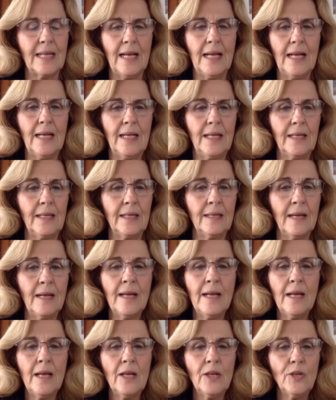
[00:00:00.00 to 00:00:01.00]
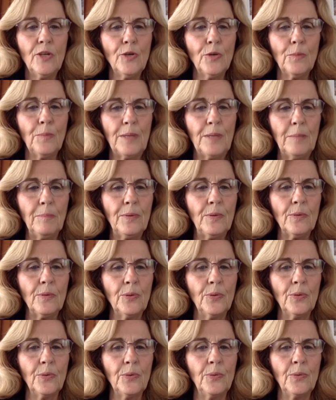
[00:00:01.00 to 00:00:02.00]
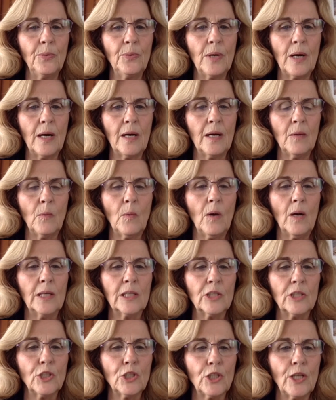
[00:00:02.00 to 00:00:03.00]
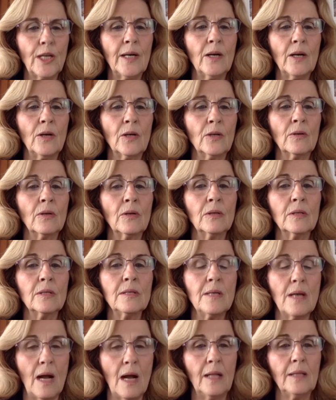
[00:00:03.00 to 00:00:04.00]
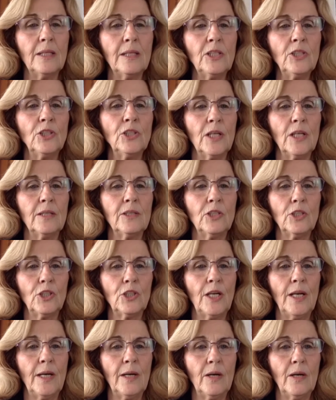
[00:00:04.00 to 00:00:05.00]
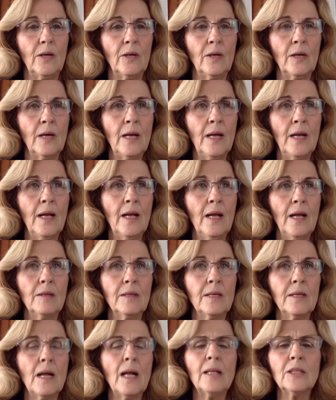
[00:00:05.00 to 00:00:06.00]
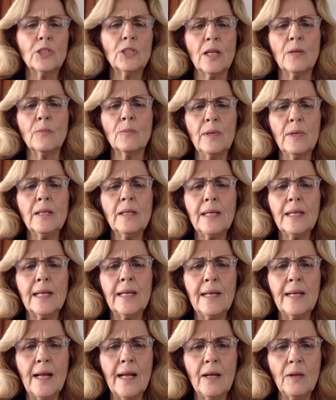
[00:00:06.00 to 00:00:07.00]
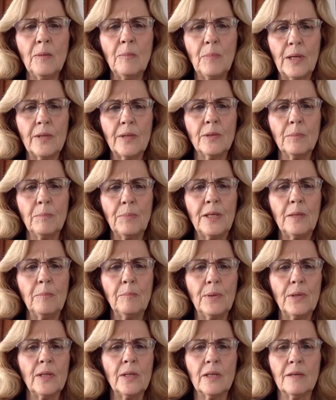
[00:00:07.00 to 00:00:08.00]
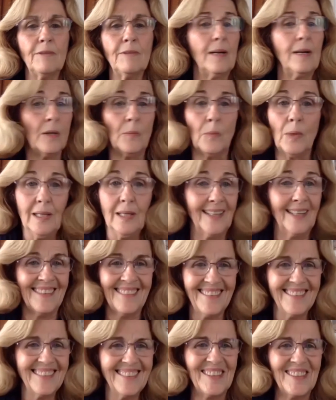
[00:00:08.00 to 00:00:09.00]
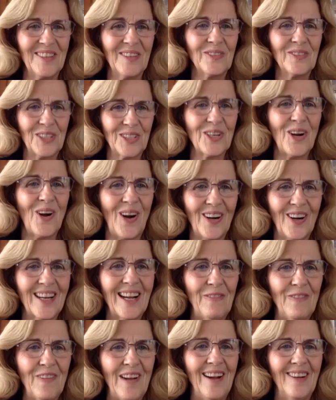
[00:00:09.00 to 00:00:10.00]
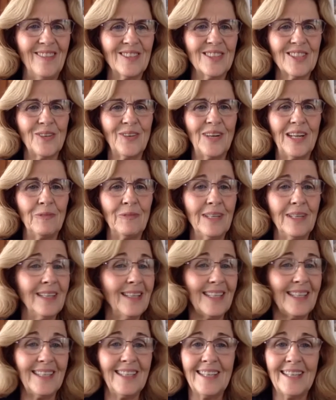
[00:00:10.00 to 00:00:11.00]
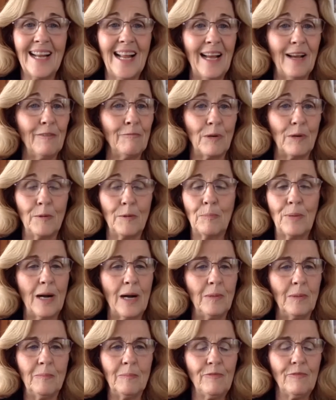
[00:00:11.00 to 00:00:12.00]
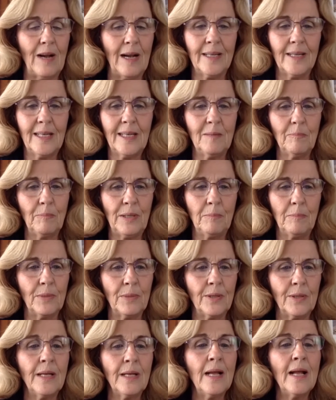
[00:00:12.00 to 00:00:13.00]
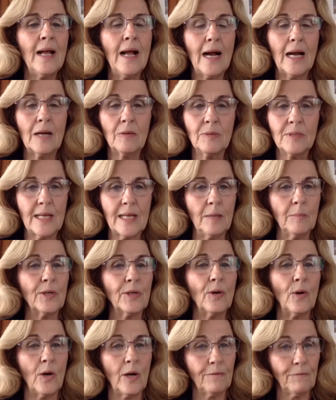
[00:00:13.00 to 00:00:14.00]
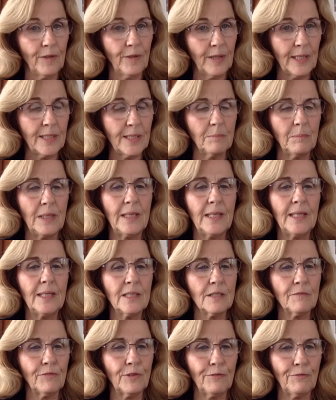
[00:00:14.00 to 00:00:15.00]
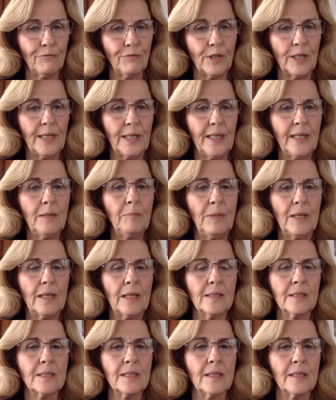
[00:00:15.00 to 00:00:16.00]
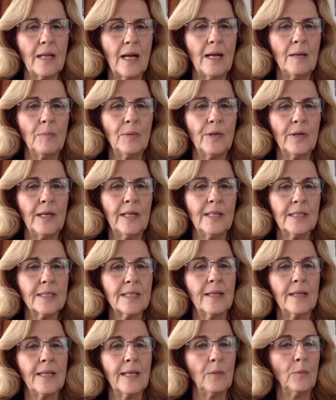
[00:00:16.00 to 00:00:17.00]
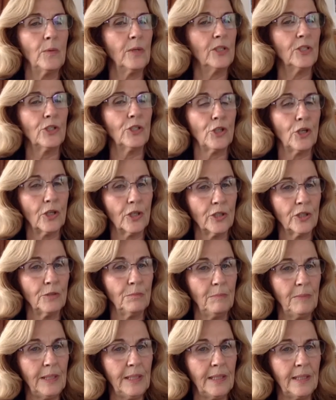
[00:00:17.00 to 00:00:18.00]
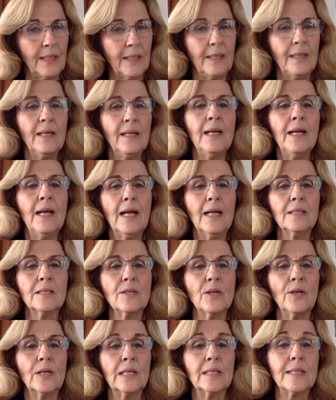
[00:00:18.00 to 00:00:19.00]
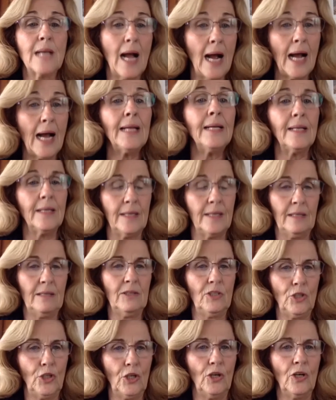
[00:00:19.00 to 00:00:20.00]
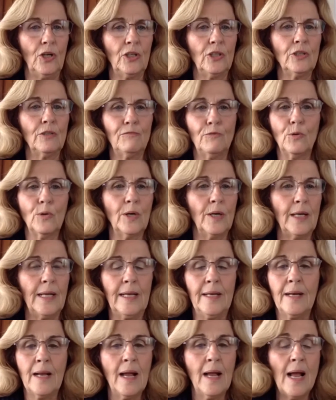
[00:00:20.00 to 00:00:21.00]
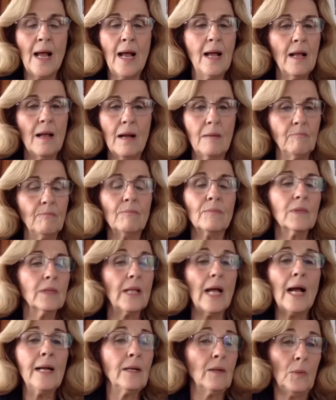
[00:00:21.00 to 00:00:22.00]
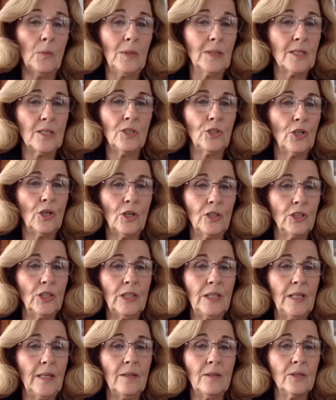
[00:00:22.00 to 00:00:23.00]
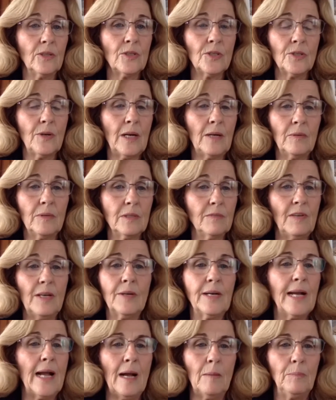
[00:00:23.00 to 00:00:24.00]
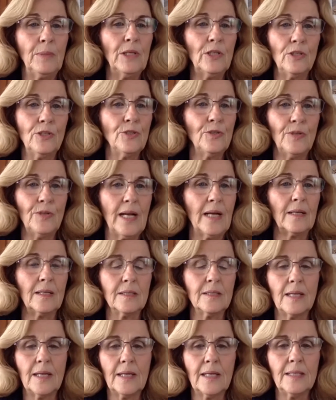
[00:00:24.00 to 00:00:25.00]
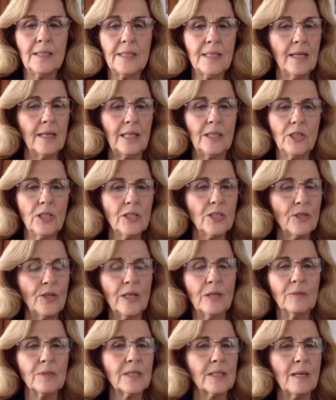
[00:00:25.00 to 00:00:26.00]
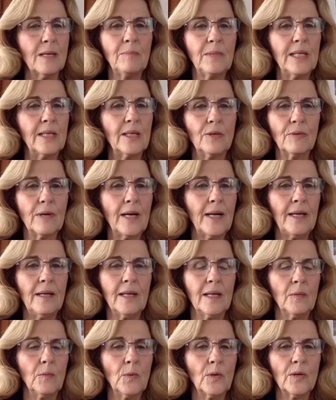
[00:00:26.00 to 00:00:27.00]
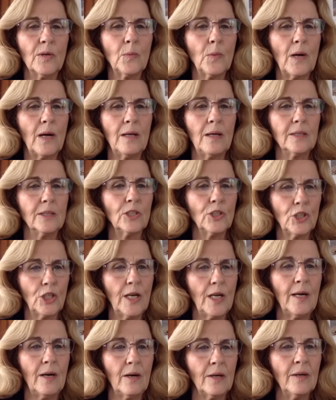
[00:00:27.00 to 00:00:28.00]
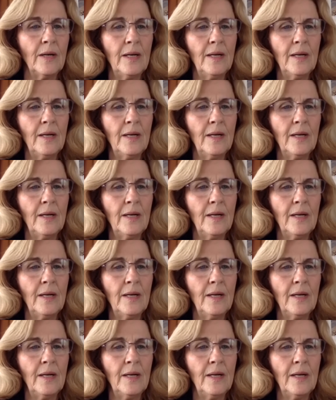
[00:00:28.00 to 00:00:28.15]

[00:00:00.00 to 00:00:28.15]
And, you know, people who uh, want to share knowledge and share knowledge that really can help other people are very willing you know to talk i found so i really didn't have a problem finding people i was able to offer these meetings for free because the library said they wouldn't charge me as long as i didn't charge for it and Lionel wasn't charging either, so I was very happy to do that because, like I said, I just thought it was something great and worthwhile to share,